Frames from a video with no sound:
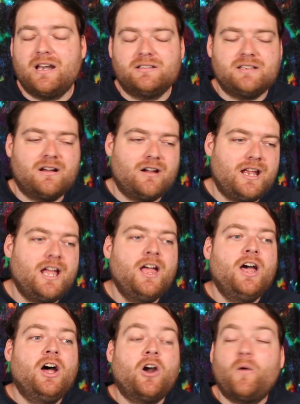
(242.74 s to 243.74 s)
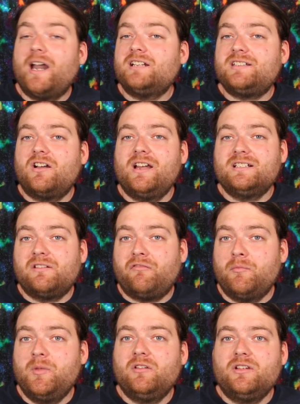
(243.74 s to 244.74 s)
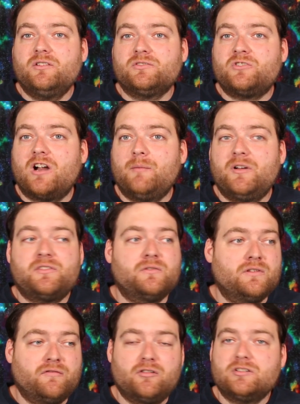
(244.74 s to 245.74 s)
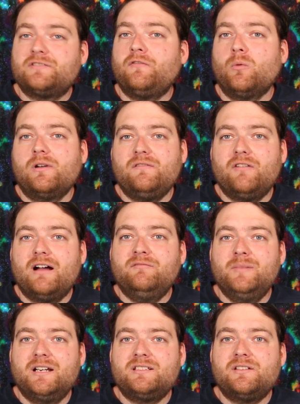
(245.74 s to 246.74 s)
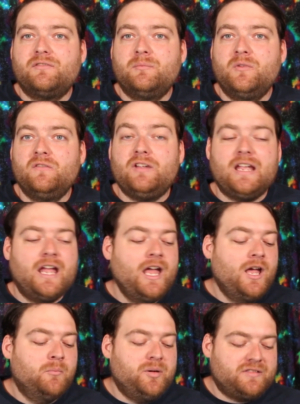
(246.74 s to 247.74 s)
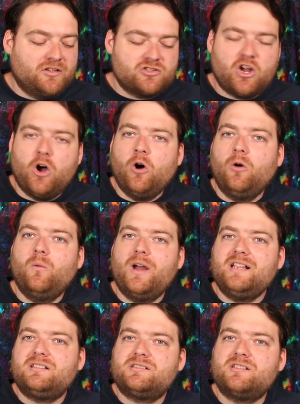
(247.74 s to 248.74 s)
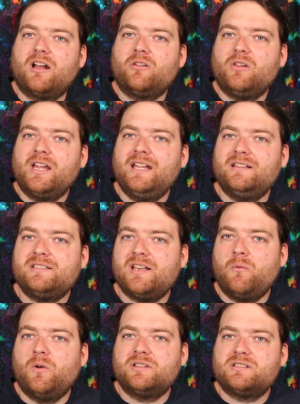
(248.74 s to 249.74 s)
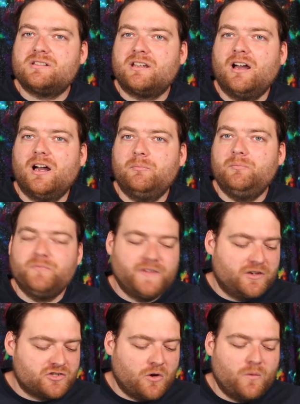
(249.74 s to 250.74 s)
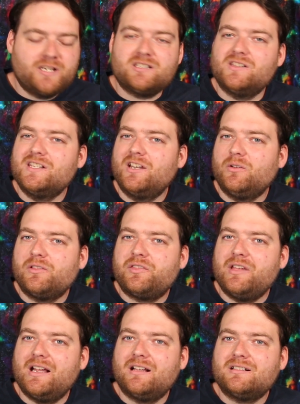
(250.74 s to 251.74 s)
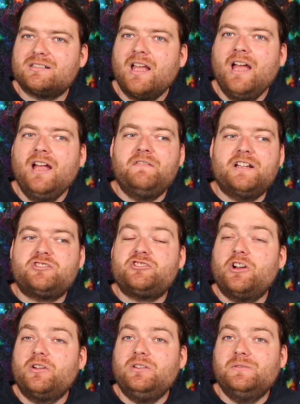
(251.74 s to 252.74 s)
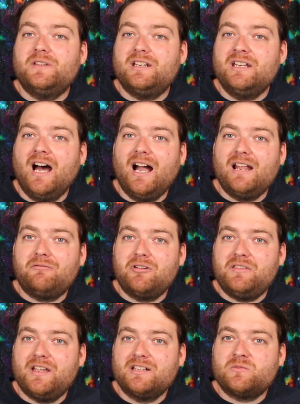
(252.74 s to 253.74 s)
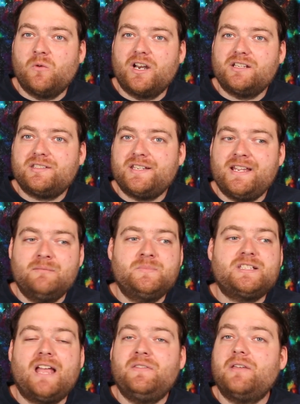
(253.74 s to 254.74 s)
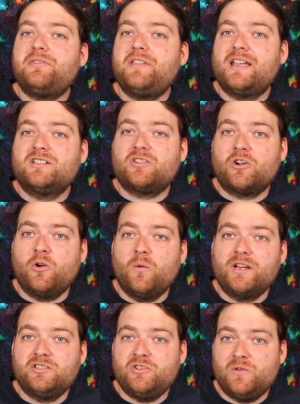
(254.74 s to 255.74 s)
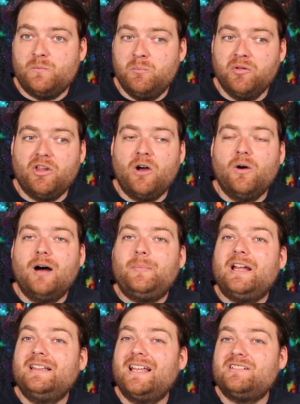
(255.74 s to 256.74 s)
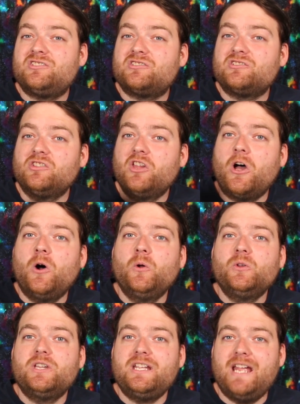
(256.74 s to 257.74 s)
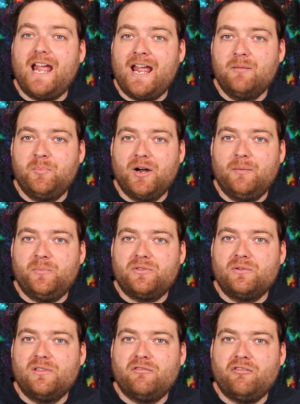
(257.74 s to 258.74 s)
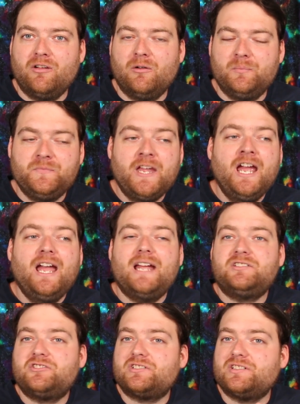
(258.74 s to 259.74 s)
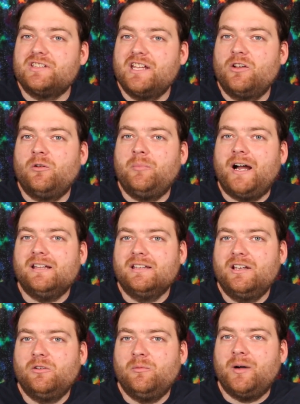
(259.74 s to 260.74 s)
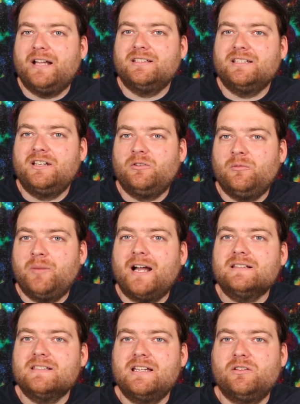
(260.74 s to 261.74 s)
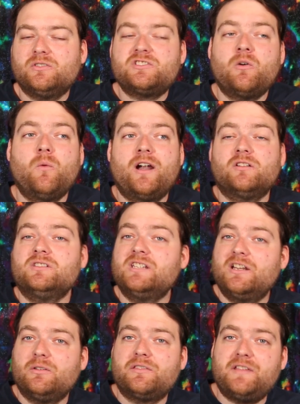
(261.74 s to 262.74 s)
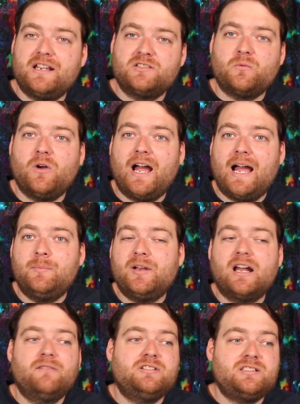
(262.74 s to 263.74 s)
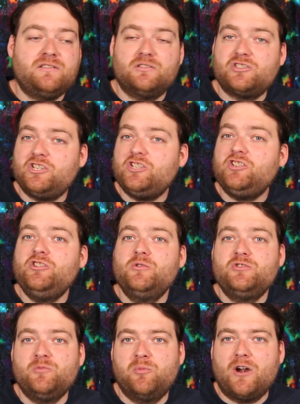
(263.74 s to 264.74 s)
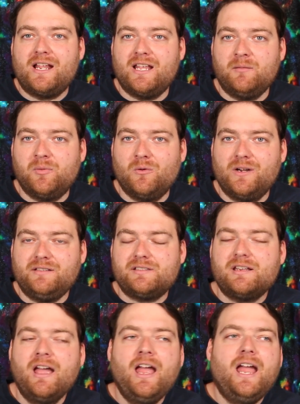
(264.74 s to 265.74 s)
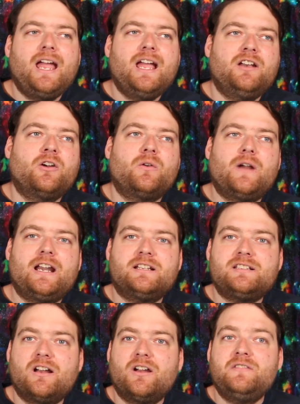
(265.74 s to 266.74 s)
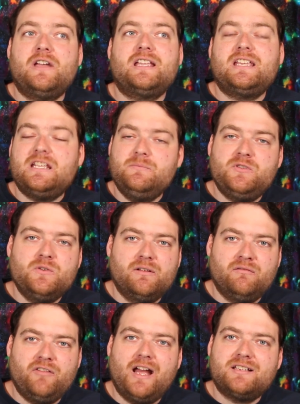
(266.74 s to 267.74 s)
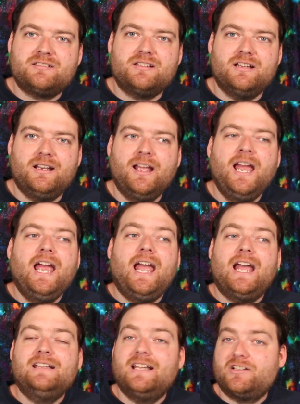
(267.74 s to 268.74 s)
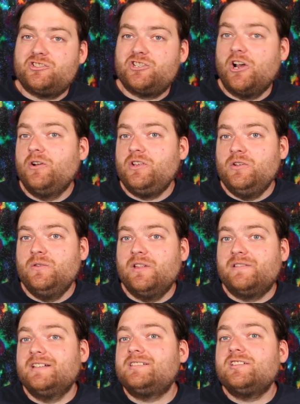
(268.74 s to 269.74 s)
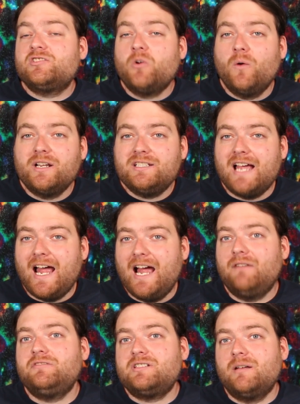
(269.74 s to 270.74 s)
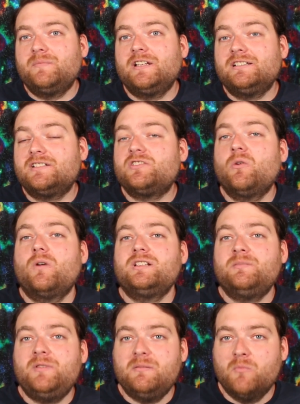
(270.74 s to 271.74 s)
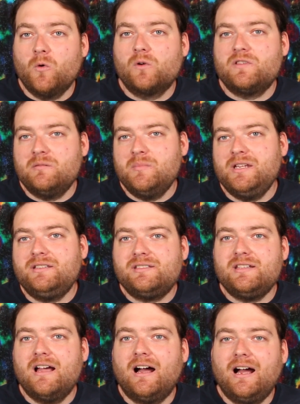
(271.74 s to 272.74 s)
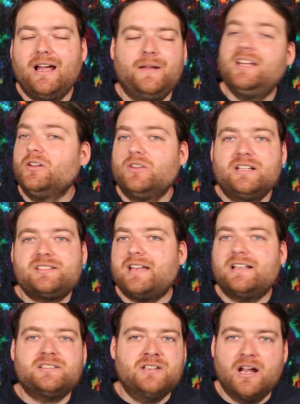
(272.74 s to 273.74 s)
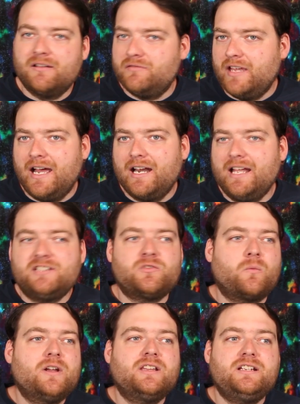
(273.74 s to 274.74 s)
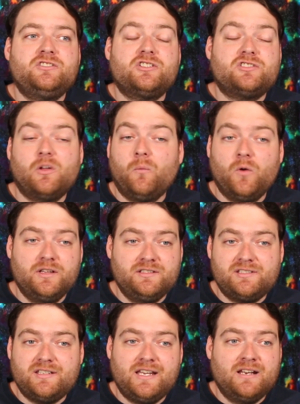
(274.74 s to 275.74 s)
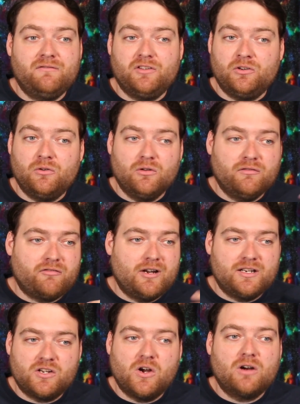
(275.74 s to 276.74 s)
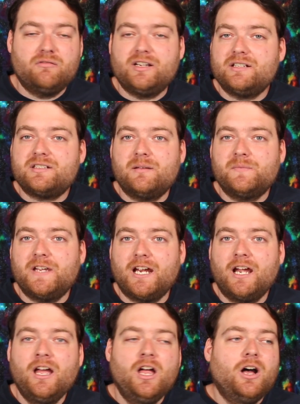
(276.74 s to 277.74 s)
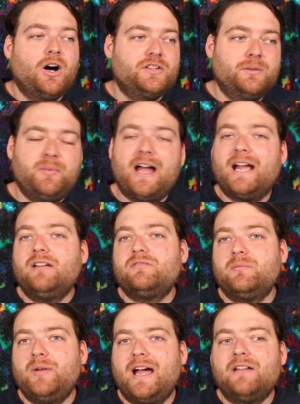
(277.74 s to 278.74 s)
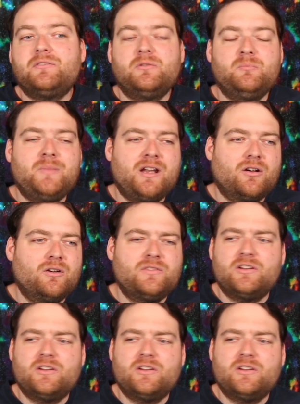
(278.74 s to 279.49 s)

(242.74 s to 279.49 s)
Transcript: Hereditary. Hereditary is a familial drama through the first 45 minutes of the movie, but there's always subtle hints at what's to come. There's always little things that show you that not everything is what it seems and that things are going to blow up, and they slowly amp up through the film. It's just little by little by little by little to where little things will happen. Obviously, there's huge breaking points in Hereditary that keep you invested and that show you that this is going to have something that's going to be more than meets the eye. Kill List has none of that. It's really just the one scene of the girlfriend carving something on the back of the bathroom mirror.